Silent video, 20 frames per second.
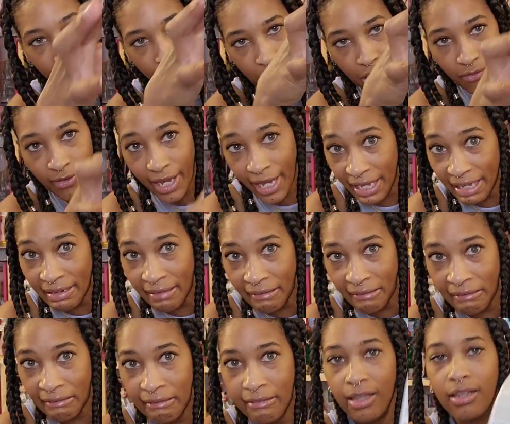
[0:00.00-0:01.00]
over
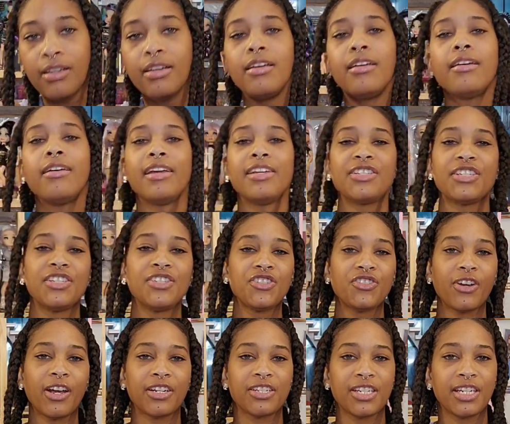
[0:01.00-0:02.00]
here, it's
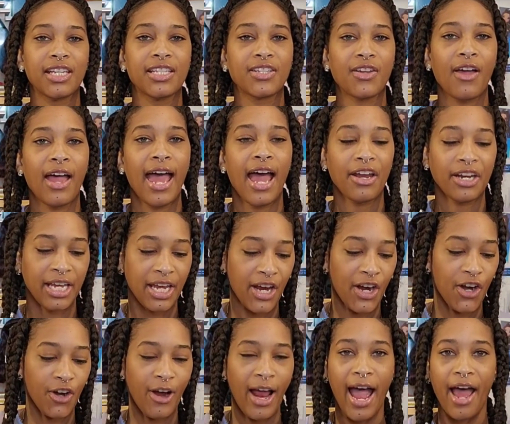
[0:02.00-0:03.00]
instructions on how to get
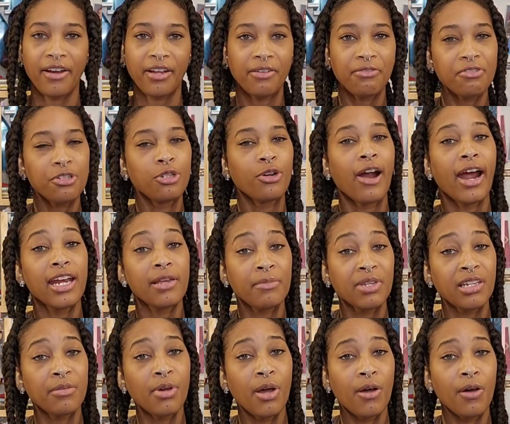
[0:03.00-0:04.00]
her out of try
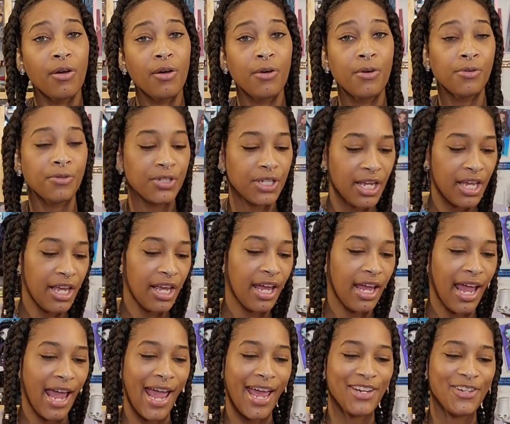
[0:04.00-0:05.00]
me mode.
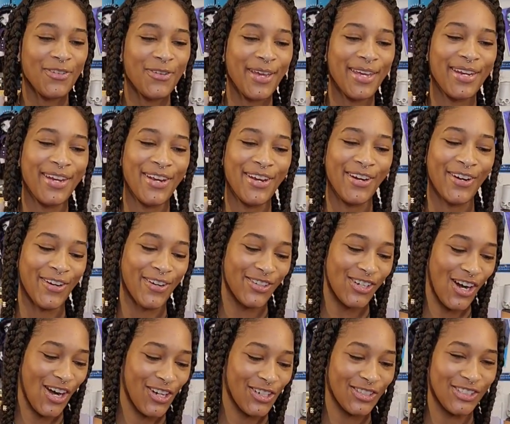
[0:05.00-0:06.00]
And you can hear
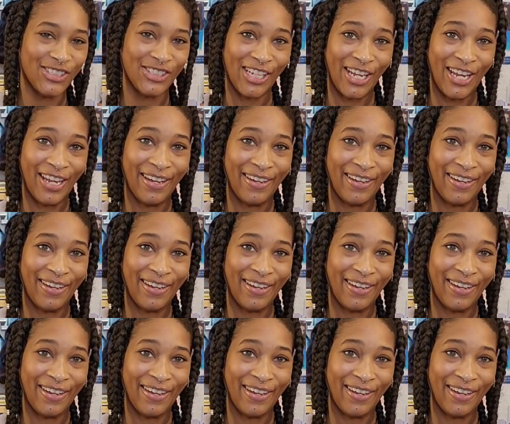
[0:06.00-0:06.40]
her sing.